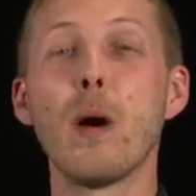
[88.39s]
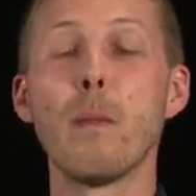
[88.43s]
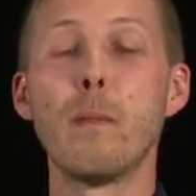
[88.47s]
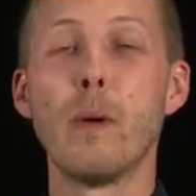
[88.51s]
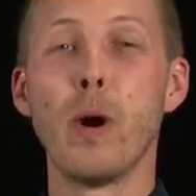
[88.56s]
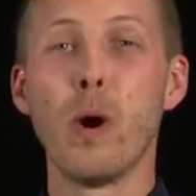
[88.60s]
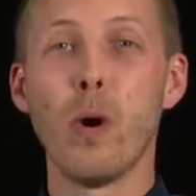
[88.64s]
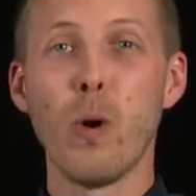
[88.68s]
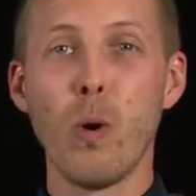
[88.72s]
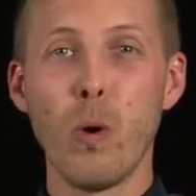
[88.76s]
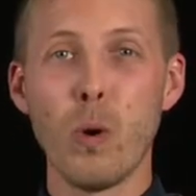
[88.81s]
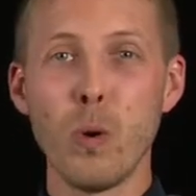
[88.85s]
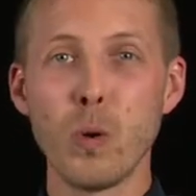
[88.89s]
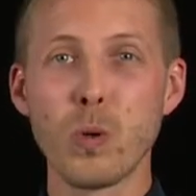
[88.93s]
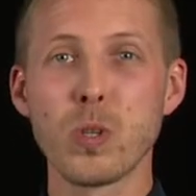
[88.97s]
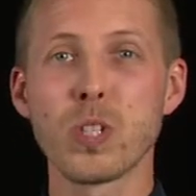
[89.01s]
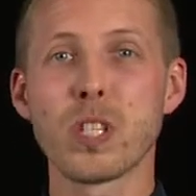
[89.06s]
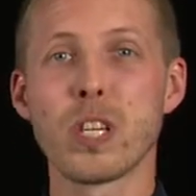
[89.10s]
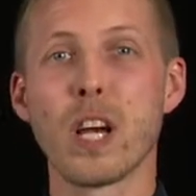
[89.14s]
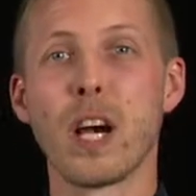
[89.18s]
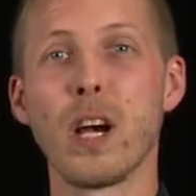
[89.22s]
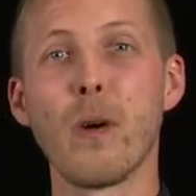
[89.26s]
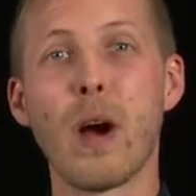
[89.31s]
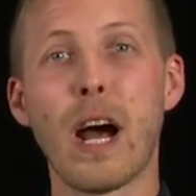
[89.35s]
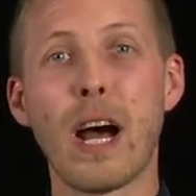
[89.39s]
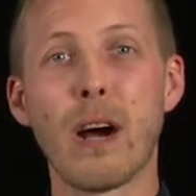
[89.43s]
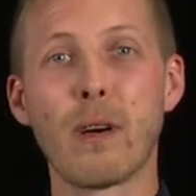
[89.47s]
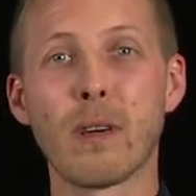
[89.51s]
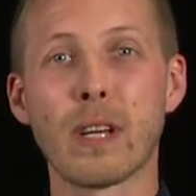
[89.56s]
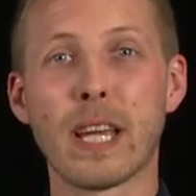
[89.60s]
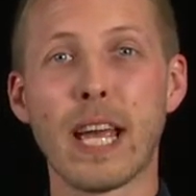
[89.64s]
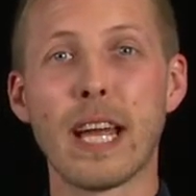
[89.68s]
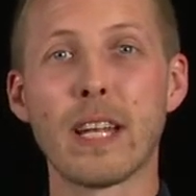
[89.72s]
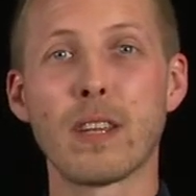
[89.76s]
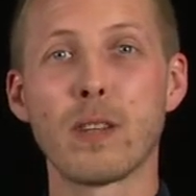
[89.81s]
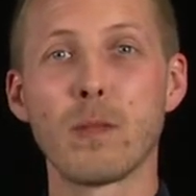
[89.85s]
but also I'll
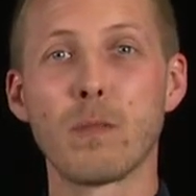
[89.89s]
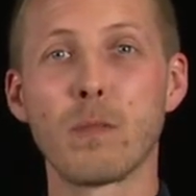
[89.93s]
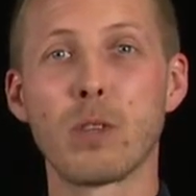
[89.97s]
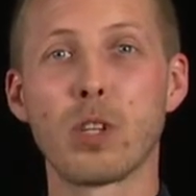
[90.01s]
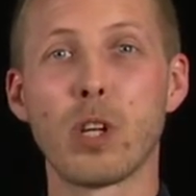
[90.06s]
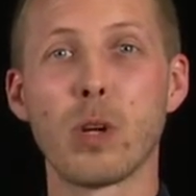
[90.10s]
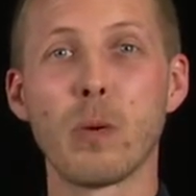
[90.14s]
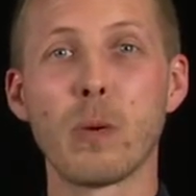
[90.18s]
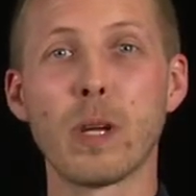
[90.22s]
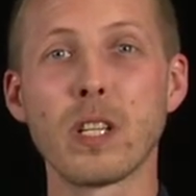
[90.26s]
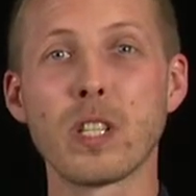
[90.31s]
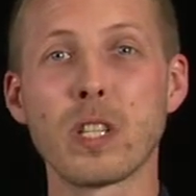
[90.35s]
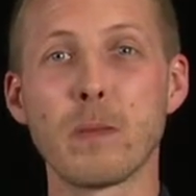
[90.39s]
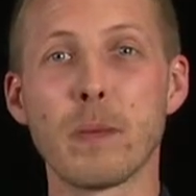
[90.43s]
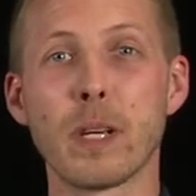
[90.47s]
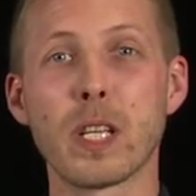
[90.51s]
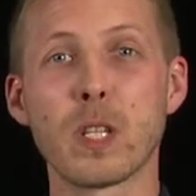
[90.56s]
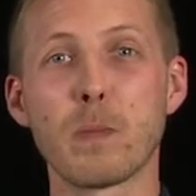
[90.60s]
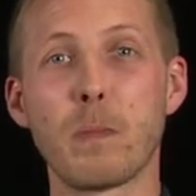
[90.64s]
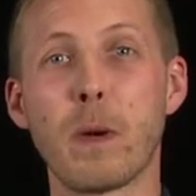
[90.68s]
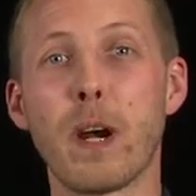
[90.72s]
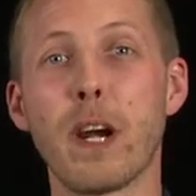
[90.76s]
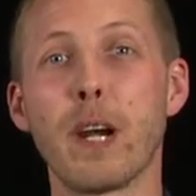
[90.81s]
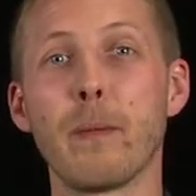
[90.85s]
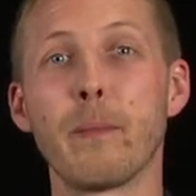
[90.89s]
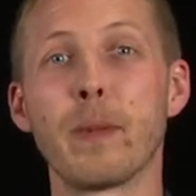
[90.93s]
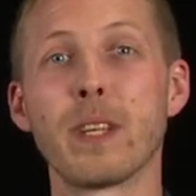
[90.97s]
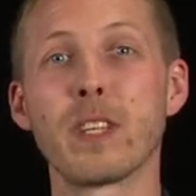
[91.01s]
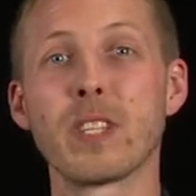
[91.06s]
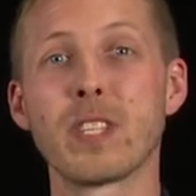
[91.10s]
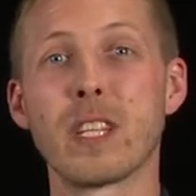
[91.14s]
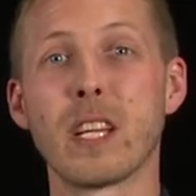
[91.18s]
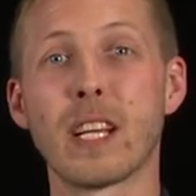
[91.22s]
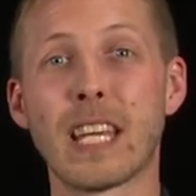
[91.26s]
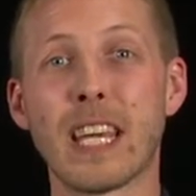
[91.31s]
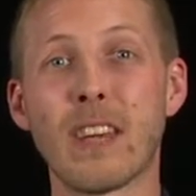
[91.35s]
get them doing some experiments
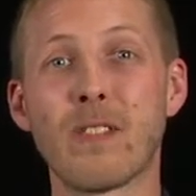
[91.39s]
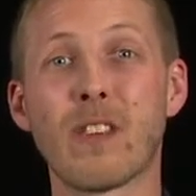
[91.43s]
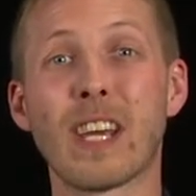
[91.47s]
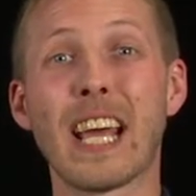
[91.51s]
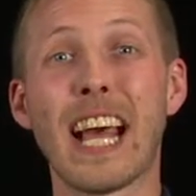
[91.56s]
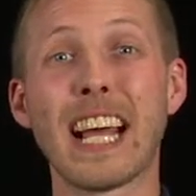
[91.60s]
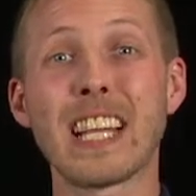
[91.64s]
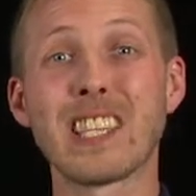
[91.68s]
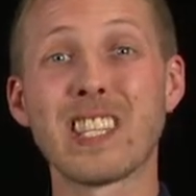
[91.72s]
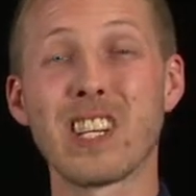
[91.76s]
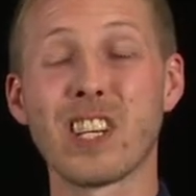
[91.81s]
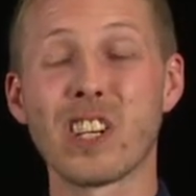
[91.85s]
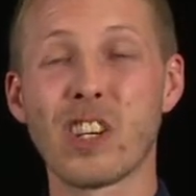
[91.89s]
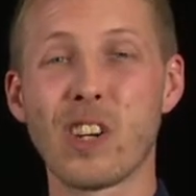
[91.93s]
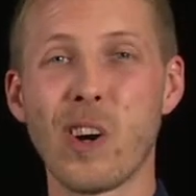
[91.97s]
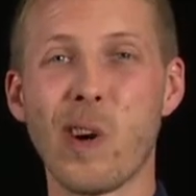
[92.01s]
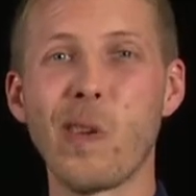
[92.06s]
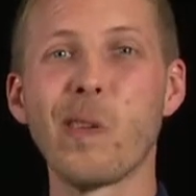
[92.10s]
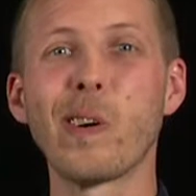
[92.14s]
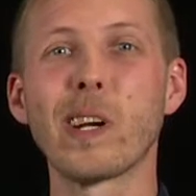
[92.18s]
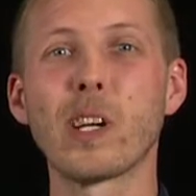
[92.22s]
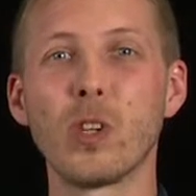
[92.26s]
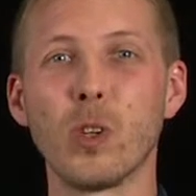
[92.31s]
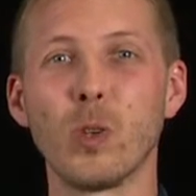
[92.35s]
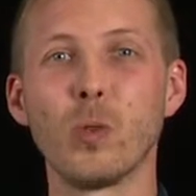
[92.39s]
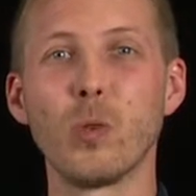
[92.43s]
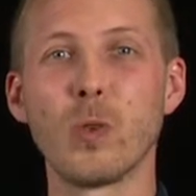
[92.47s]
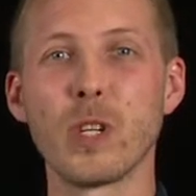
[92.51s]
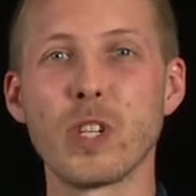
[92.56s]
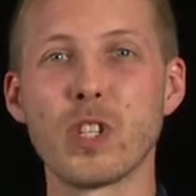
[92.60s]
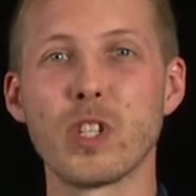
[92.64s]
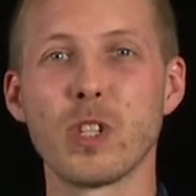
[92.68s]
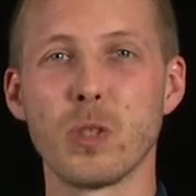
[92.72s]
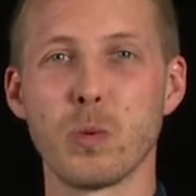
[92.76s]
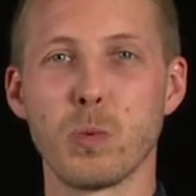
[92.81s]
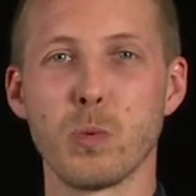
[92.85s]
that give categorical
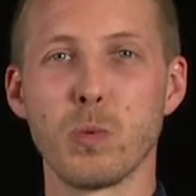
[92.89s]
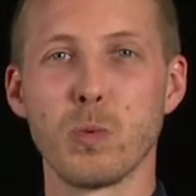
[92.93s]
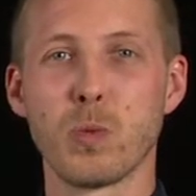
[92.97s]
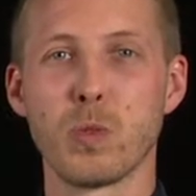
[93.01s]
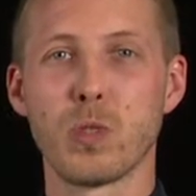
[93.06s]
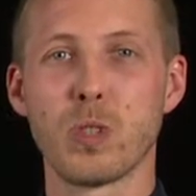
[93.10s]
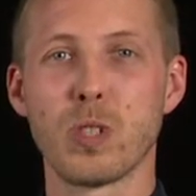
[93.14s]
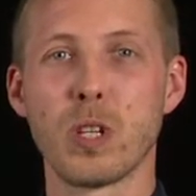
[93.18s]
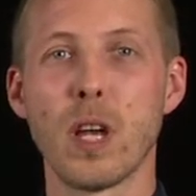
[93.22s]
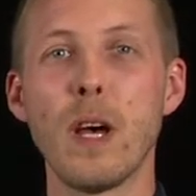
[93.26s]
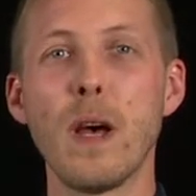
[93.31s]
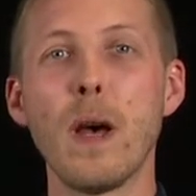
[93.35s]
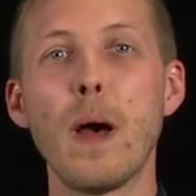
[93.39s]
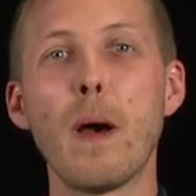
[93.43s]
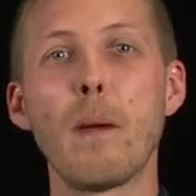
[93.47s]
results,